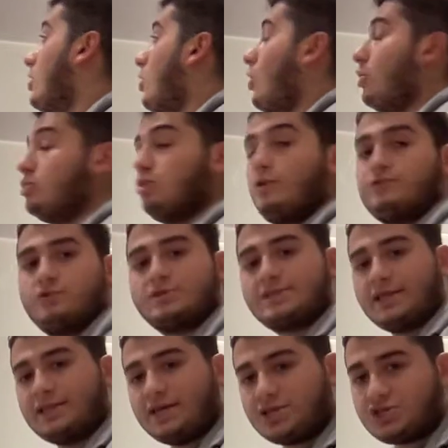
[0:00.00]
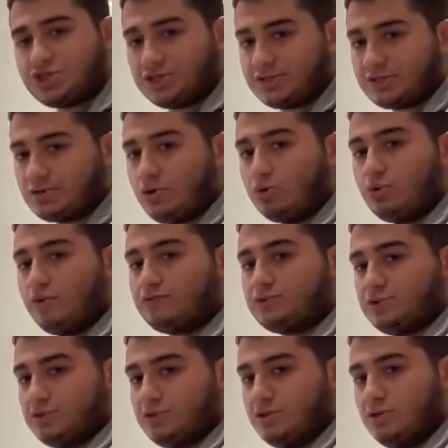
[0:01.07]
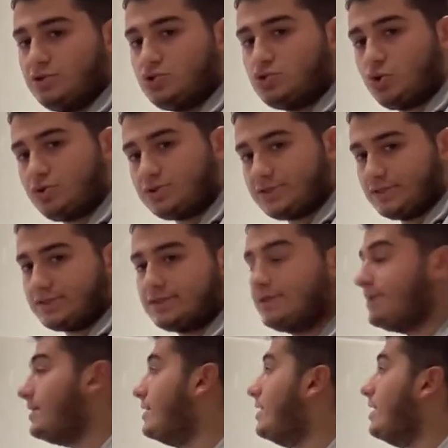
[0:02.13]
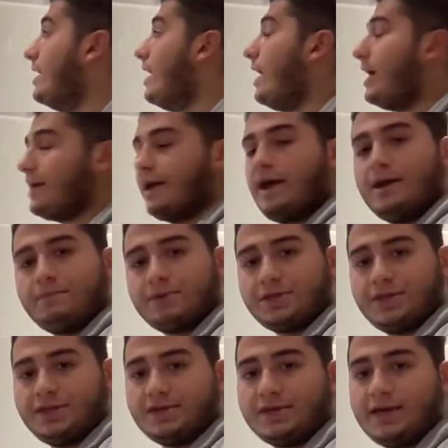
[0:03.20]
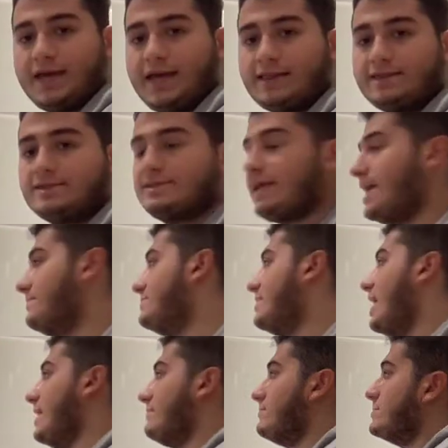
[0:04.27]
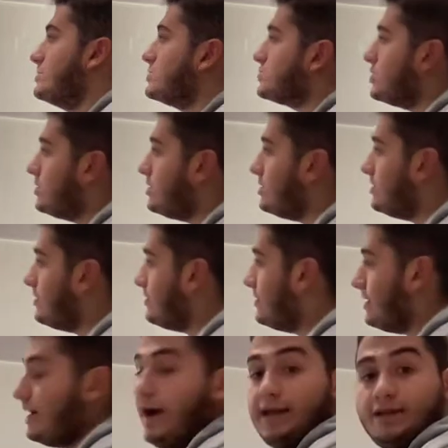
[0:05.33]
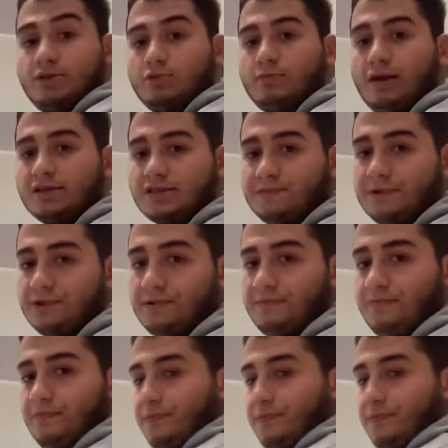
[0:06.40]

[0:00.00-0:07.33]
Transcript: all of the selections, all of the choices are happening at the same time. So I need to multiple.